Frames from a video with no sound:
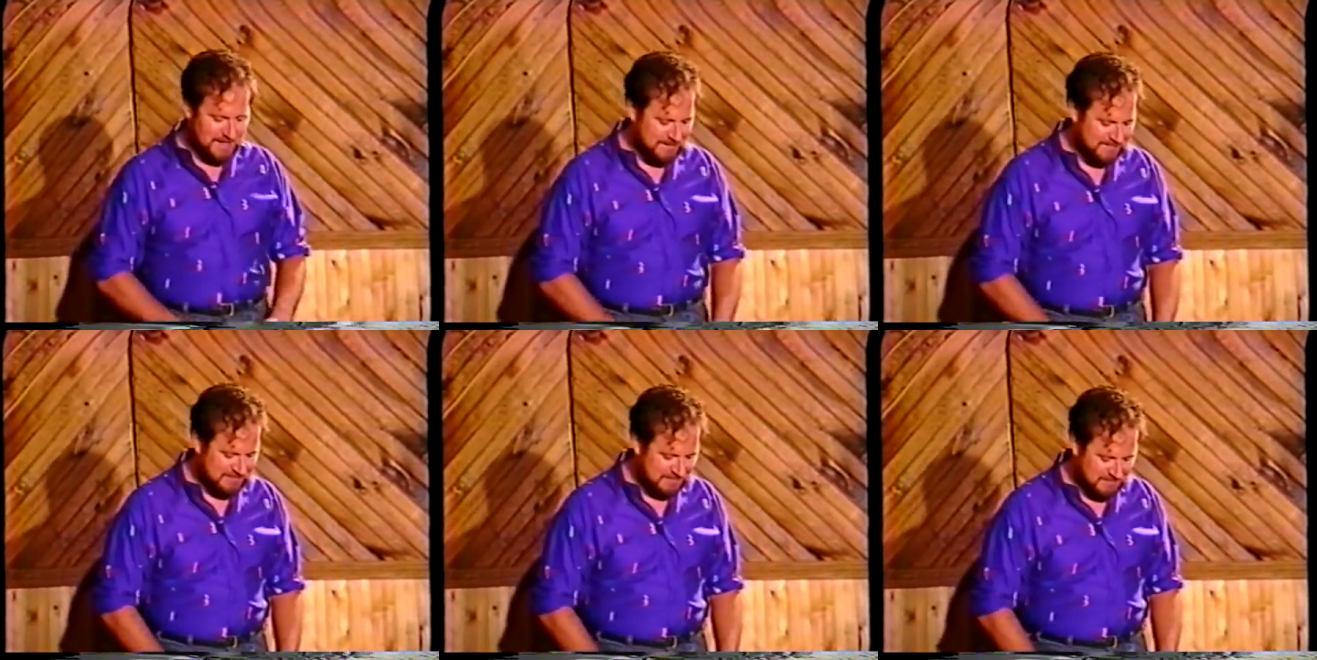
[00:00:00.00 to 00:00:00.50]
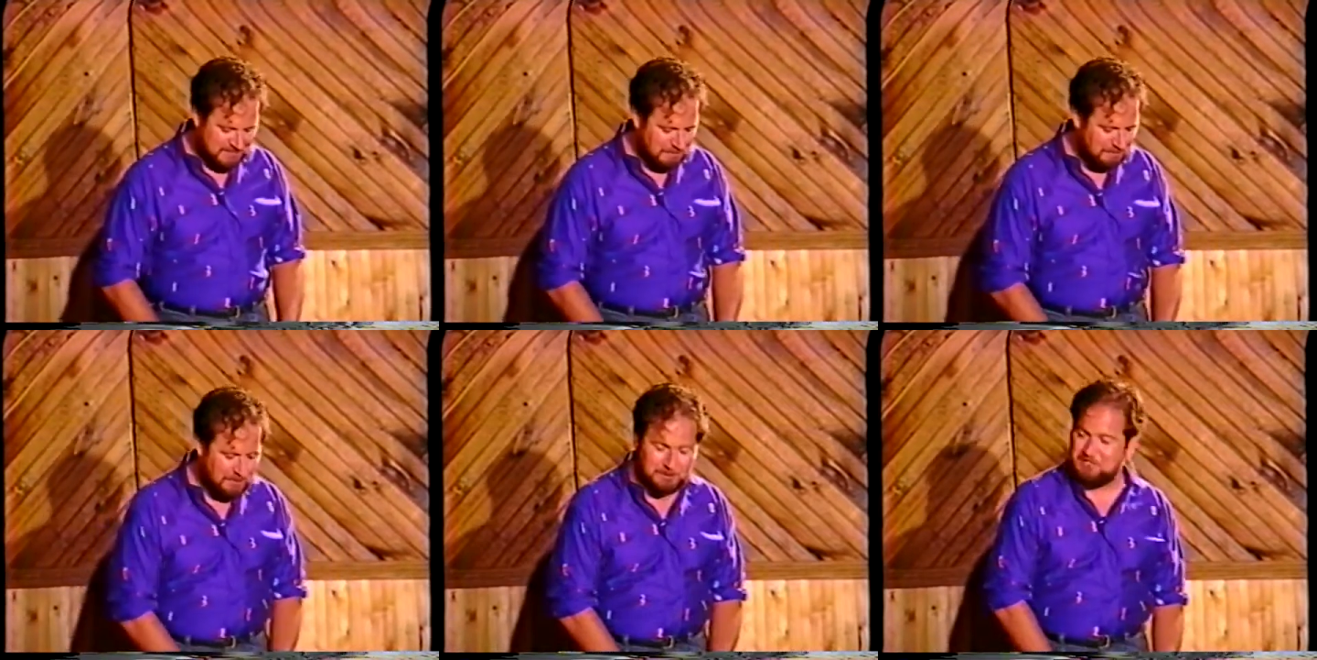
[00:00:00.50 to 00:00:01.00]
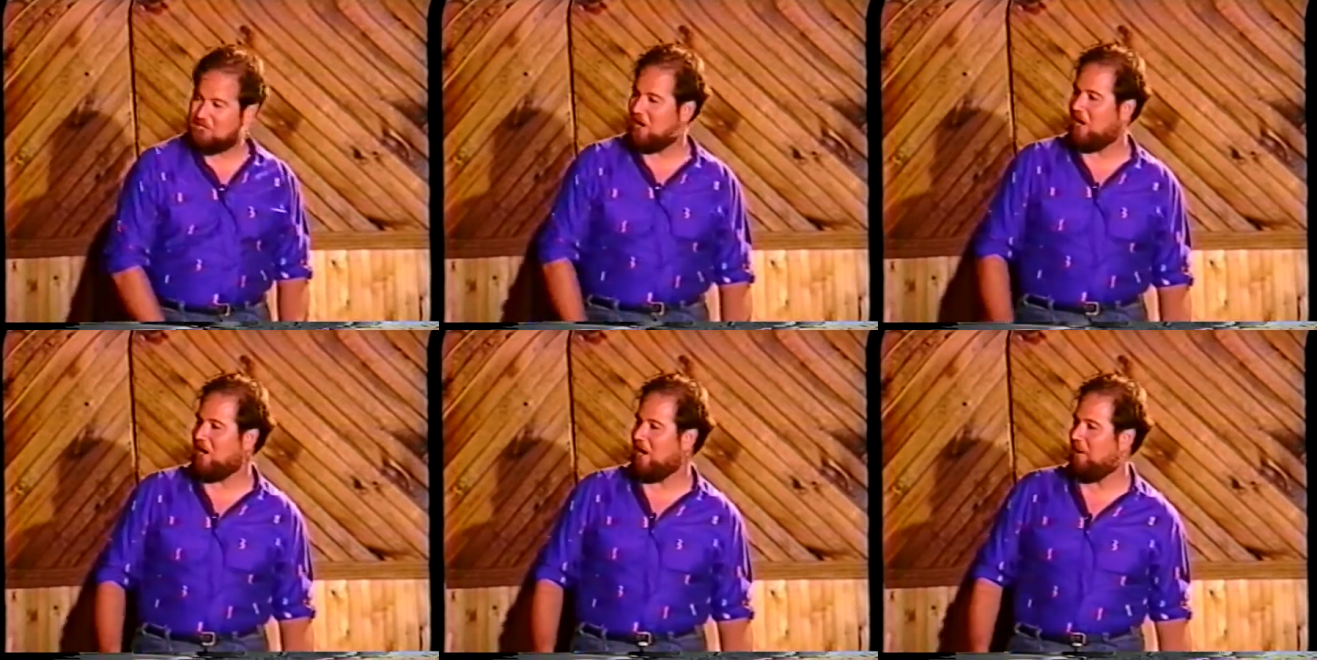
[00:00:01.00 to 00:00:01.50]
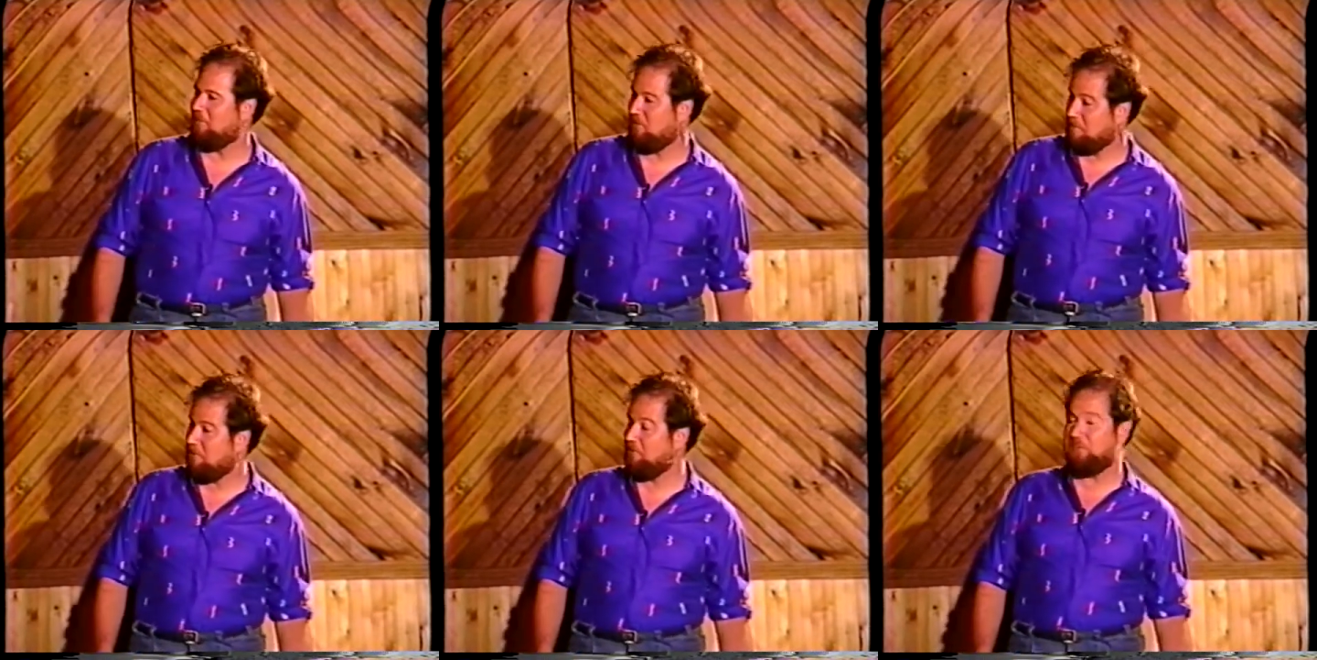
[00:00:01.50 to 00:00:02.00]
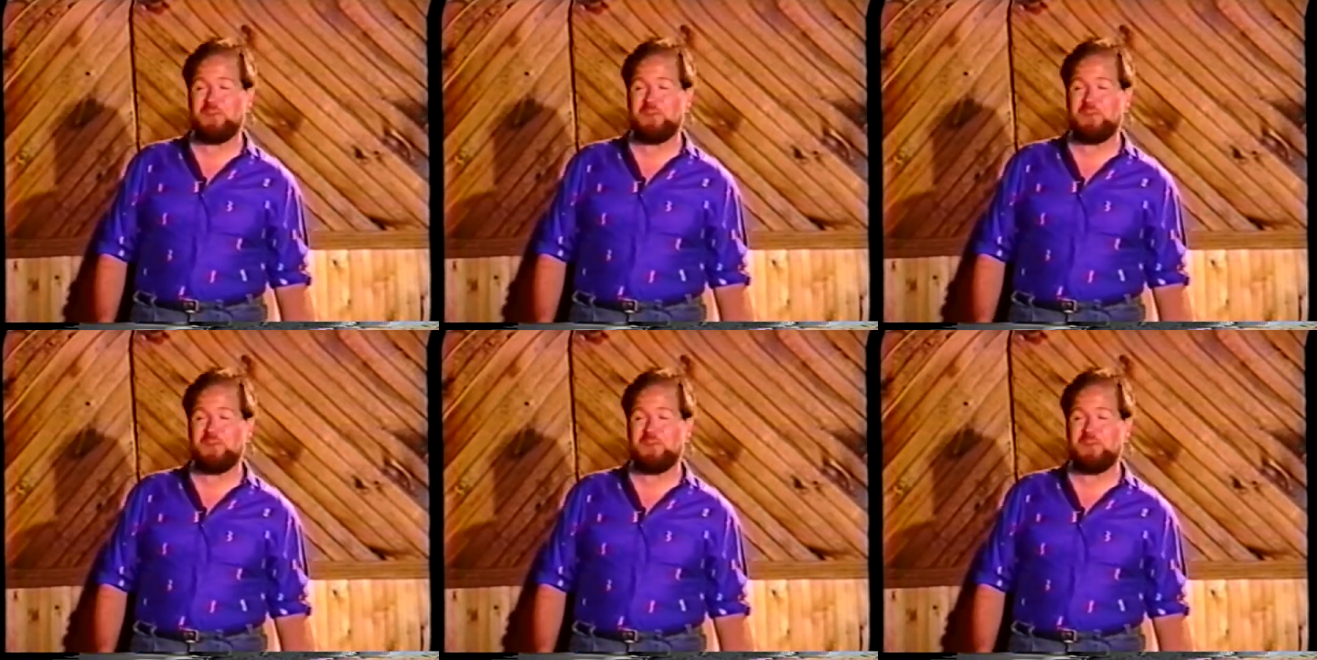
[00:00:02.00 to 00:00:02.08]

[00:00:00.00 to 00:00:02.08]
It's Simple Tom, Simple